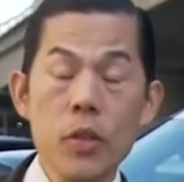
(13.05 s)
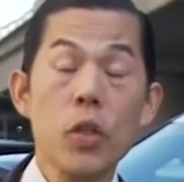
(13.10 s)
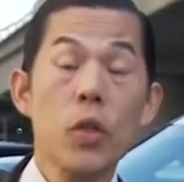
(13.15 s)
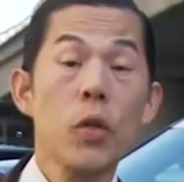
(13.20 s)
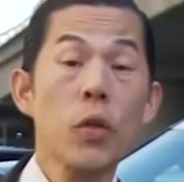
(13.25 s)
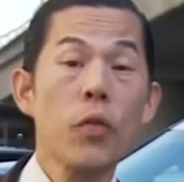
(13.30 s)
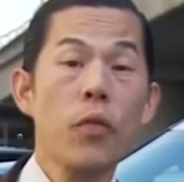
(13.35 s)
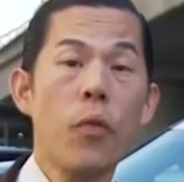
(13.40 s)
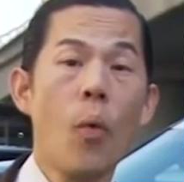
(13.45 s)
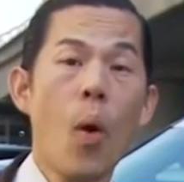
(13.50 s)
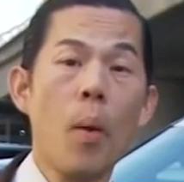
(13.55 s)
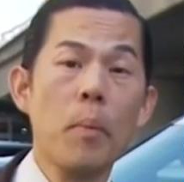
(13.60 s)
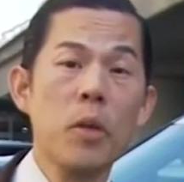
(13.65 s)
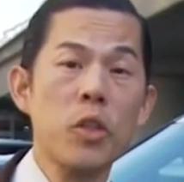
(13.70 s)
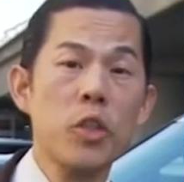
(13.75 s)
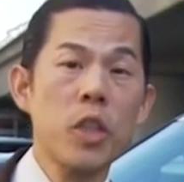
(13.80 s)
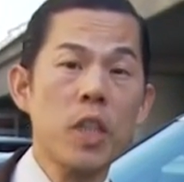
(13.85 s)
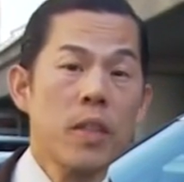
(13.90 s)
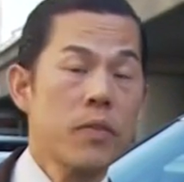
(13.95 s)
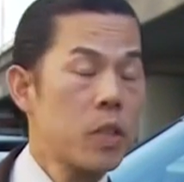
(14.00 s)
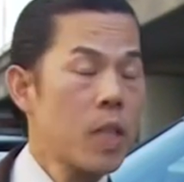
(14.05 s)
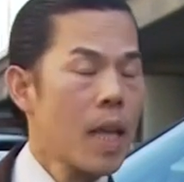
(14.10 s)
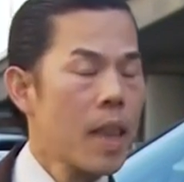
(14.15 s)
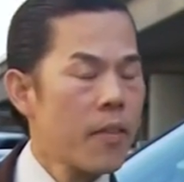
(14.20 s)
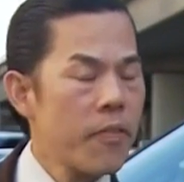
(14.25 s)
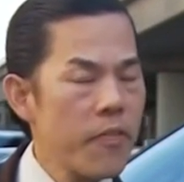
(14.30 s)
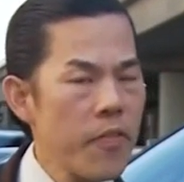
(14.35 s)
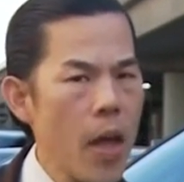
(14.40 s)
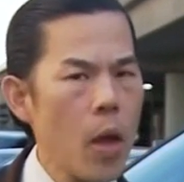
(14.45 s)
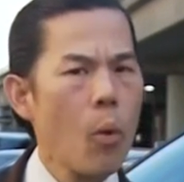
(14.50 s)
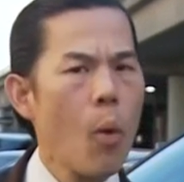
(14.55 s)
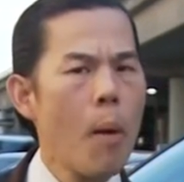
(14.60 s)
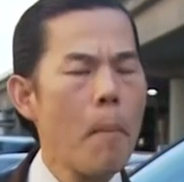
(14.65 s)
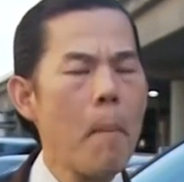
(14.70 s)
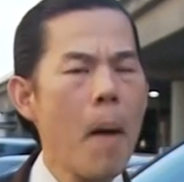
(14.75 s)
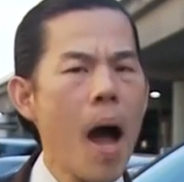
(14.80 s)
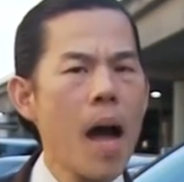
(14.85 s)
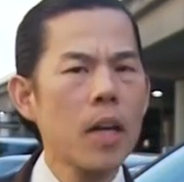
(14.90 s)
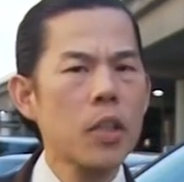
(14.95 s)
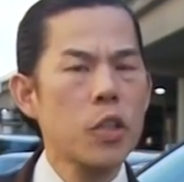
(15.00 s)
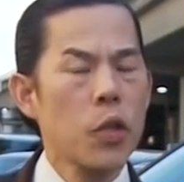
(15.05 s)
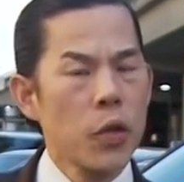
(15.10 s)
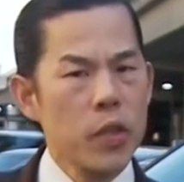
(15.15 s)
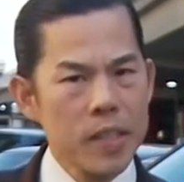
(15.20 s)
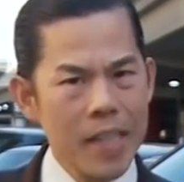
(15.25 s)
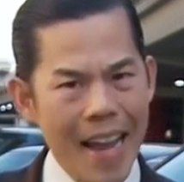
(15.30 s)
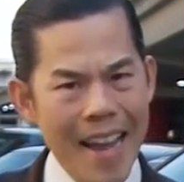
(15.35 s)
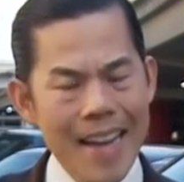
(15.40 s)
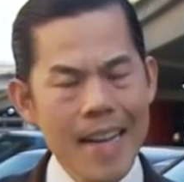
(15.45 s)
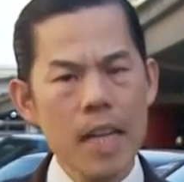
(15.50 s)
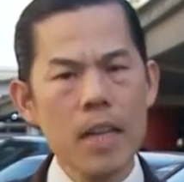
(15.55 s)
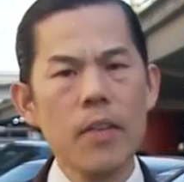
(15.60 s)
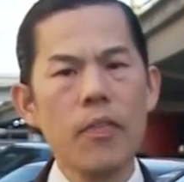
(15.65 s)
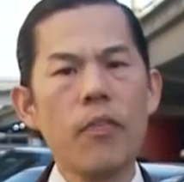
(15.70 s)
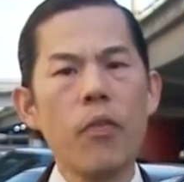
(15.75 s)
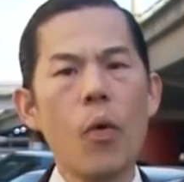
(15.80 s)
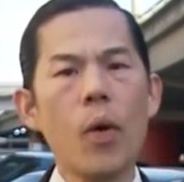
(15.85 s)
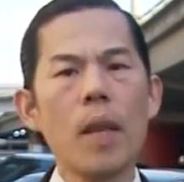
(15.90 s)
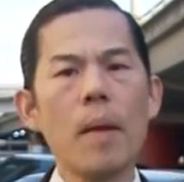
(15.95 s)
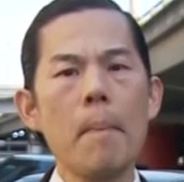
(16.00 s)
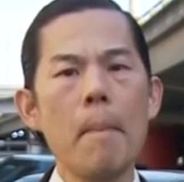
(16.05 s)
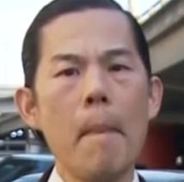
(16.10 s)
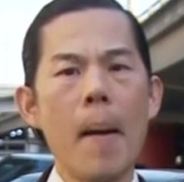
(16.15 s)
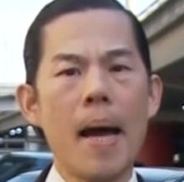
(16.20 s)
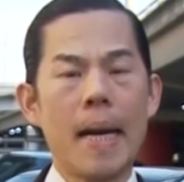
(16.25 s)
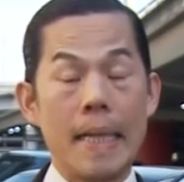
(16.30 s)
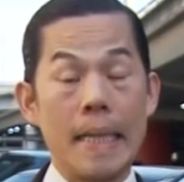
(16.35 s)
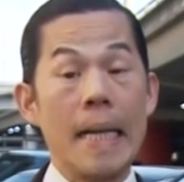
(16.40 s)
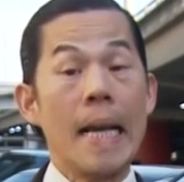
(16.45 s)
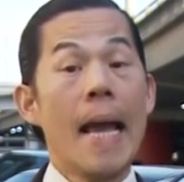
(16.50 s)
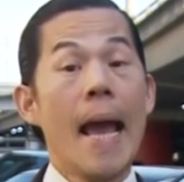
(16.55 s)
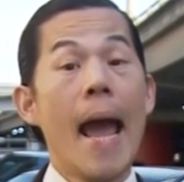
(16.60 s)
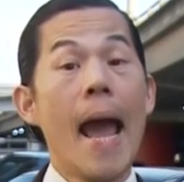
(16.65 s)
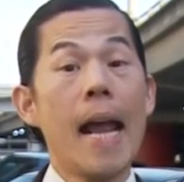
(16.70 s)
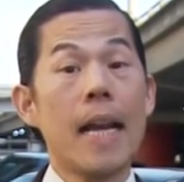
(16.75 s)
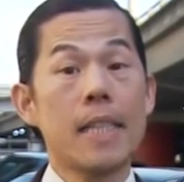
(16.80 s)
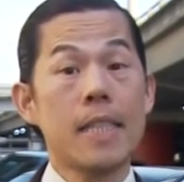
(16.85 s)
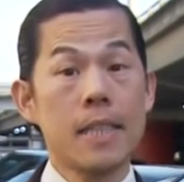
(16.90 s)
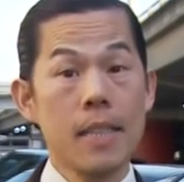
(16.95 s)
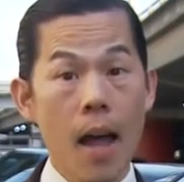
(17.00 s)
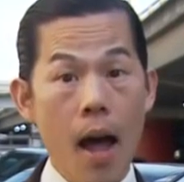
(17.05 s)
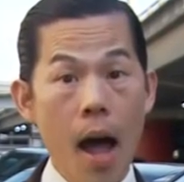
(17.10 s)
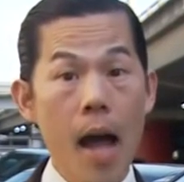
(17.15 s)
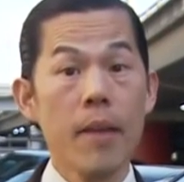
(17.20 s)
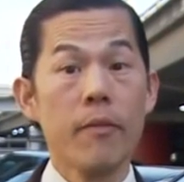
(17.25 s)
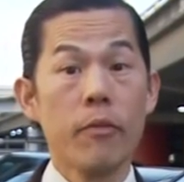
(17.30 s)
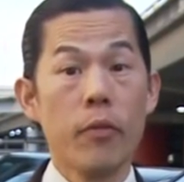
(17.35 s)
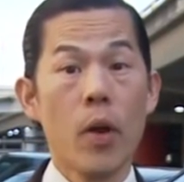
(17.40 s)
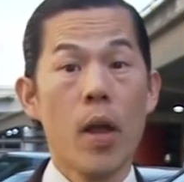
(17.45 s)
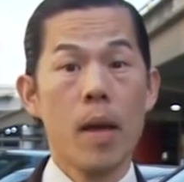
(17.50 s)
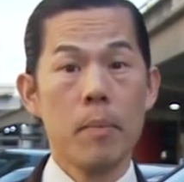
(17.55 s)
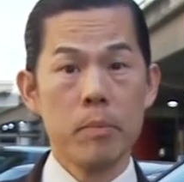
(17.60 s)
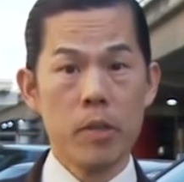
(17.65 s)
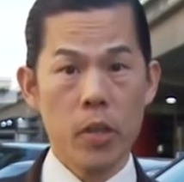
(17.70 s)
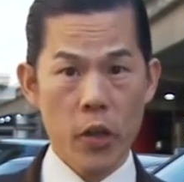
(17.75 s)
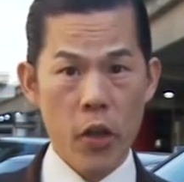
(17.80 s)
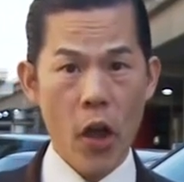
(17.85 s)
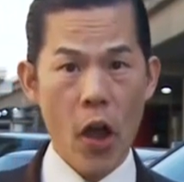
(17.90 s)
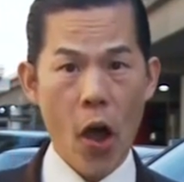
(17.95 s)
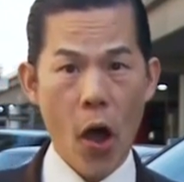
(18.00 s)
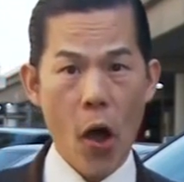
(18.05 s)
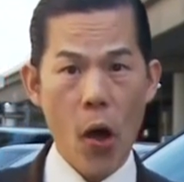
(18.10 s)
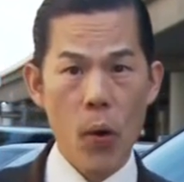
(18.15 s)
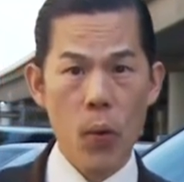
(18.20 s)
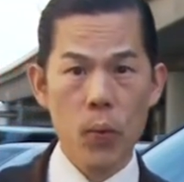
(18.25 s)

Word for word: Two former chiefs say the federal monitor is in it for the money, and it's time for him to go.